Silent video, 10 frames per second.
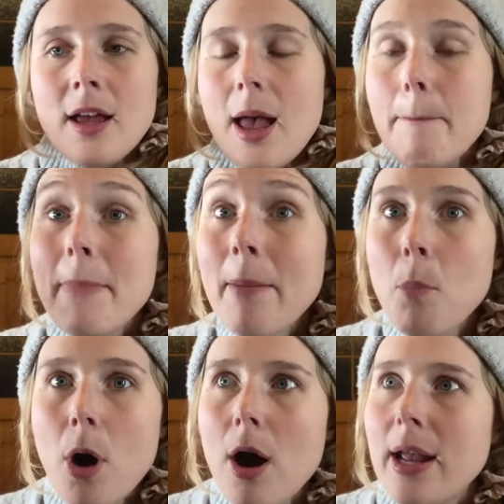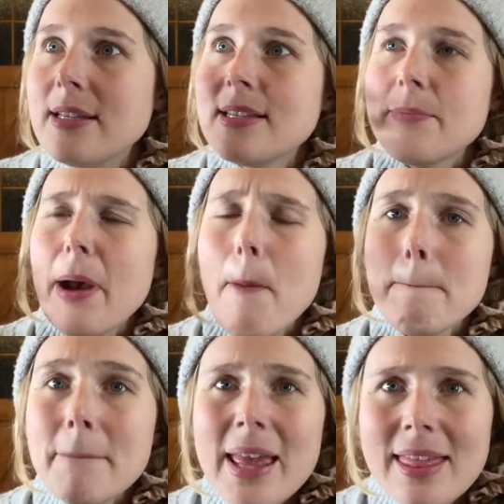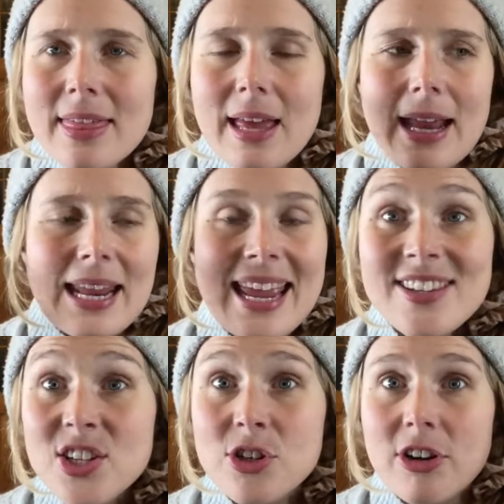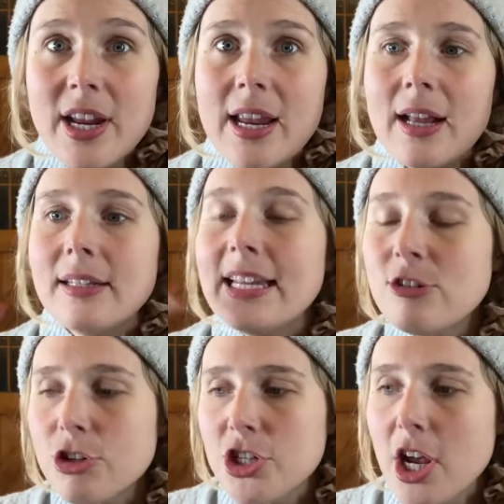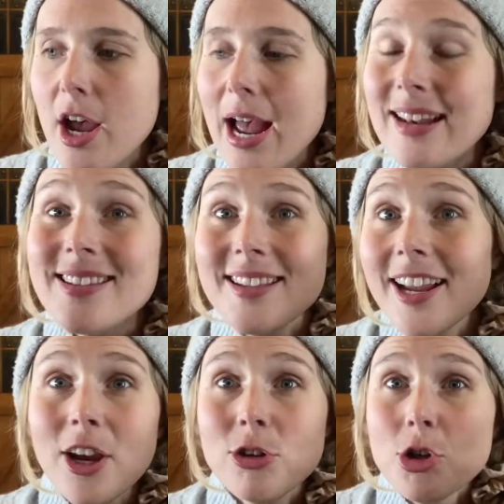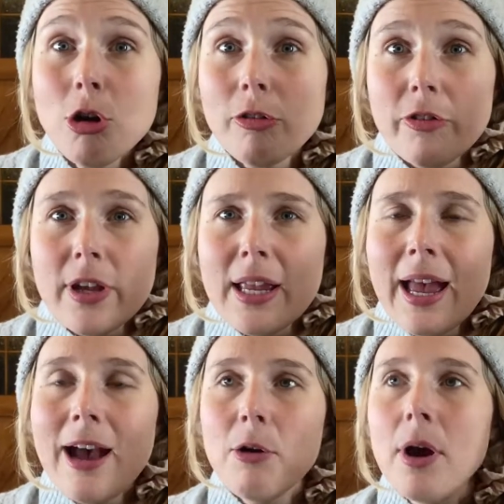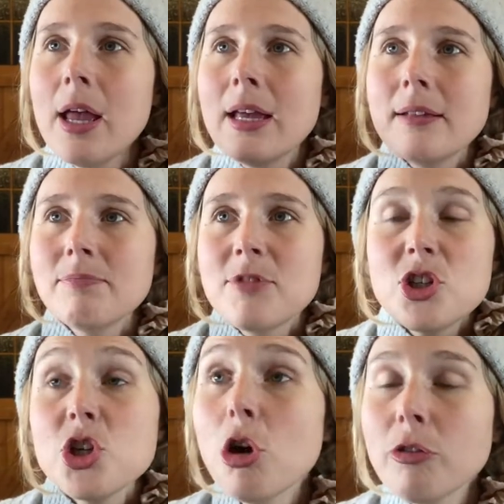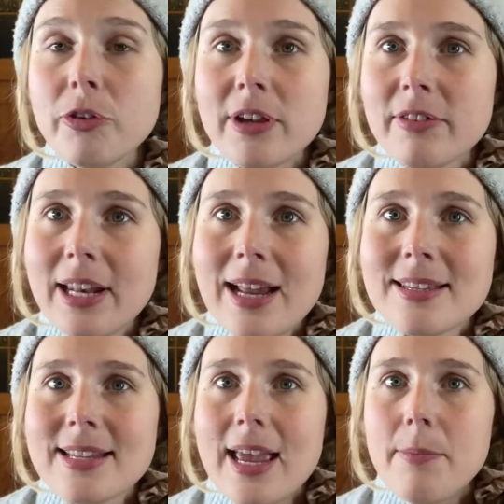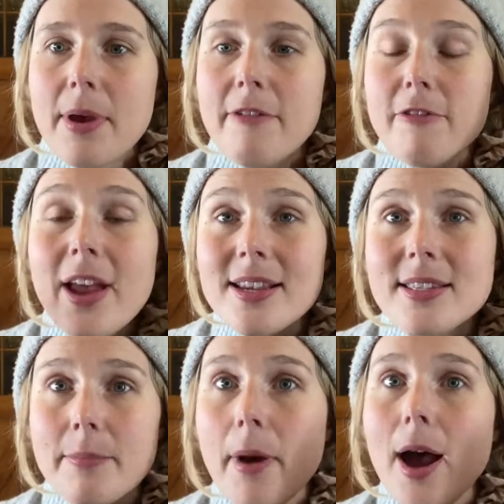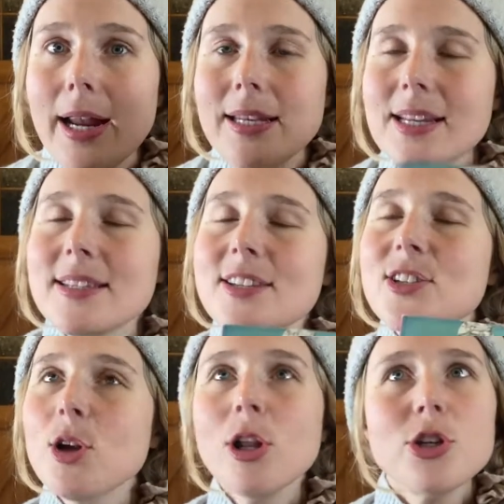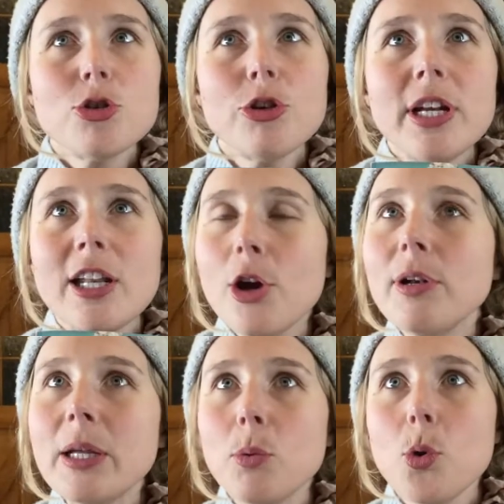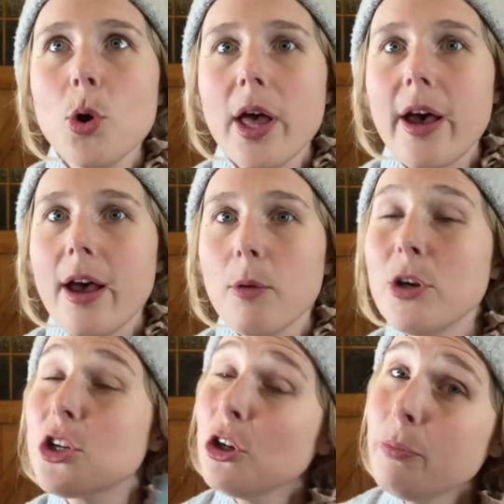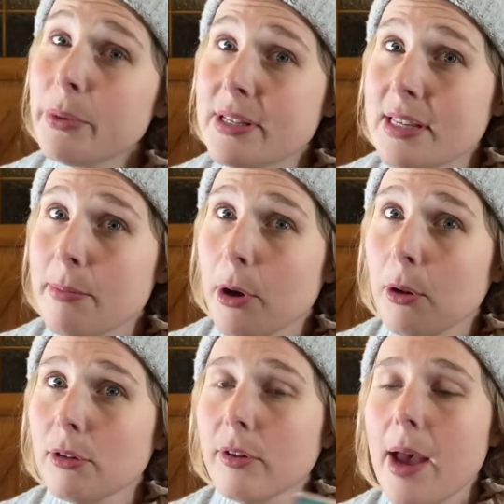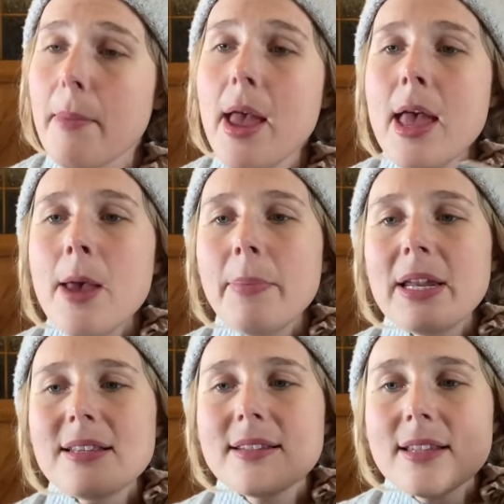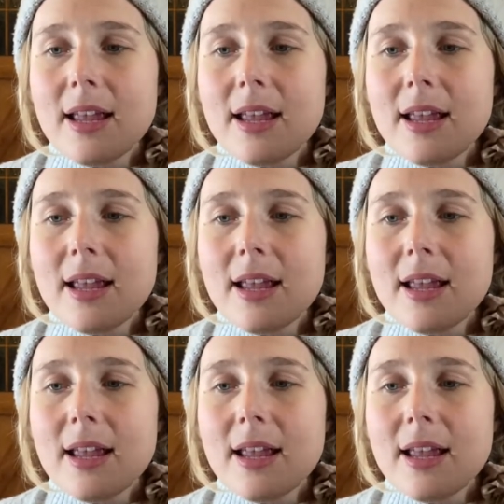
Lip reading: a memoir. It is about myth and history, literature and psychogeography, how the geography of the landscape affects the mind. It's a solitary, lonely walker, which could be Sebald, but it's